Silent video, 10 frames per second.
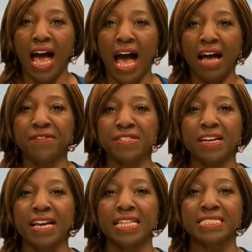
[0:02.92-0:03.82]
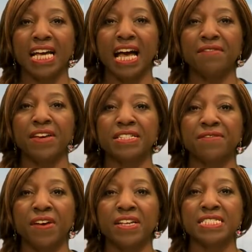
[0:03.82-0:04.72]
Africa is to have its
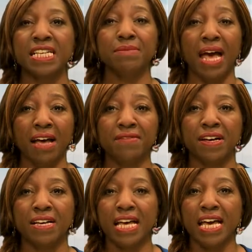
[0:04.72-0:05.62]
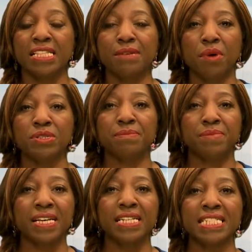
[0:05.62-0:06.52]
first team ever in the most
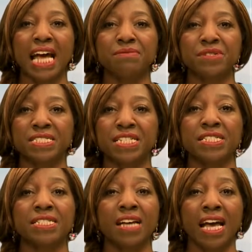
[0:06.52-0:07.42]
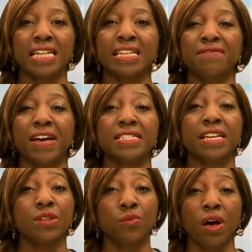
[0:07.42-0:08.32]
biggest and prestigious cycling event
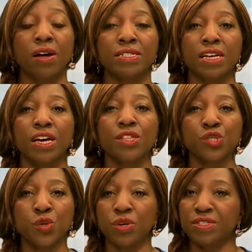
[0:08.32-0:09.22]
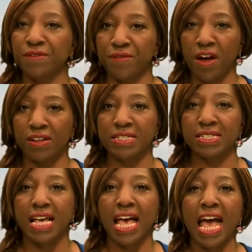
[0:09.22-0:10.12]
in the world, the Tour de
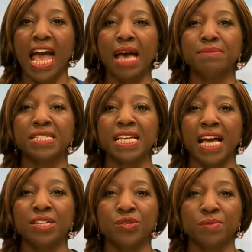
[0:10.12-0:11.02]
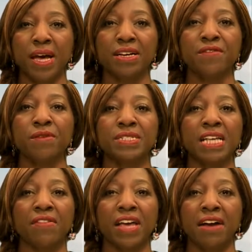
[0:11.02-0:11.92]
France. MTN-Qhubeka from
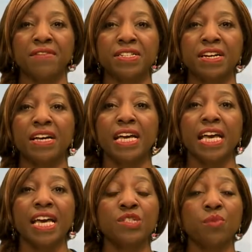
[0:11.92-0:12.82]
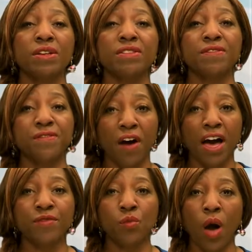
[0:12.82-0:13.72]
South Africa is one of the
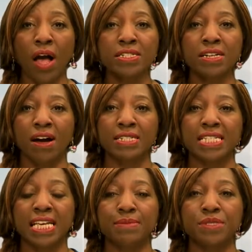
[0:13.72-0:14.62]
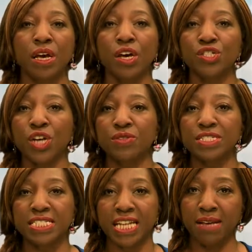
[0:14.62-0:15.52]
5 wildcard teams
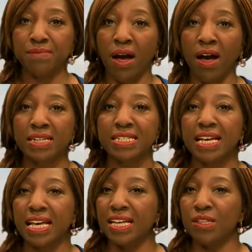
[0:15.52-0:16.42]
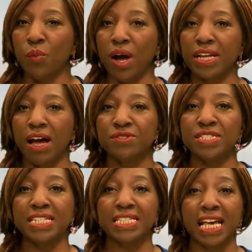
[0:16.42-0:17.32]
chosen to take part in the
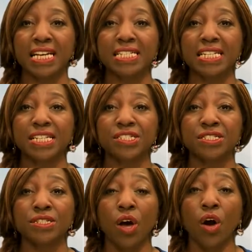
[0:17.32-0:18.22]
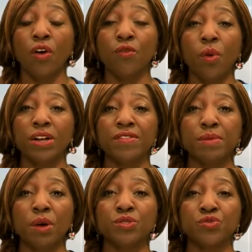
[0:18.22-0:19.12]
102nd edition of one of
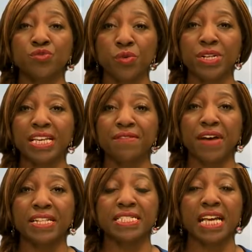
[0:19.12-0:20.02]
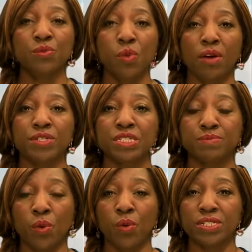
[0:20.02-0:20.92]
the most grueling events in world
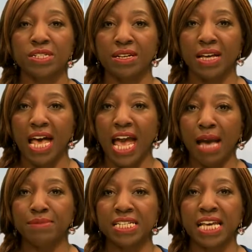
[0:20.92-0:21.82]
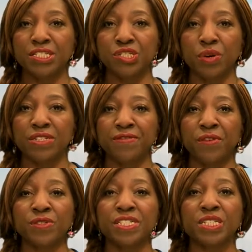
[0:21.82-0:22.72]
sport. MTN joins
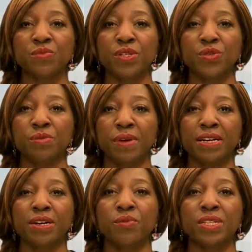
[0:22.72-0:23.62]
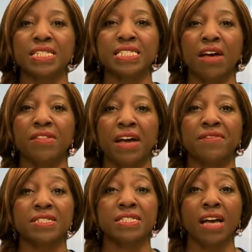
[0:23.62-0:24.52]
forces with Qhubeka with a South
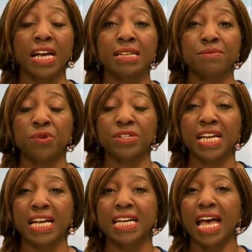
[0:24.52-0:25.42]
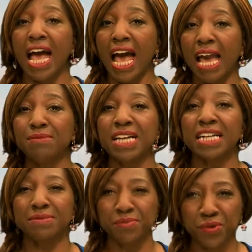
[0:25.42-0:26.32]
African cycling project aimed
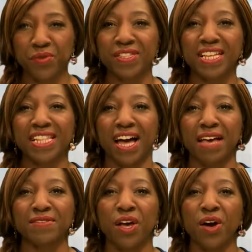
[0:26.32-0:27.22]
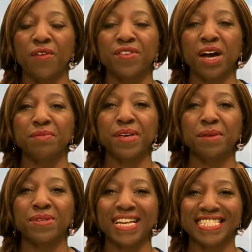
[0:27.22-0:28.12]
at improving the lives of young
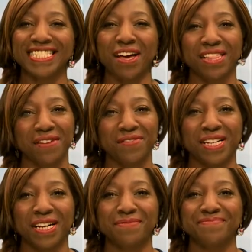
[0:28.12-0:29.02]
people in South Africa.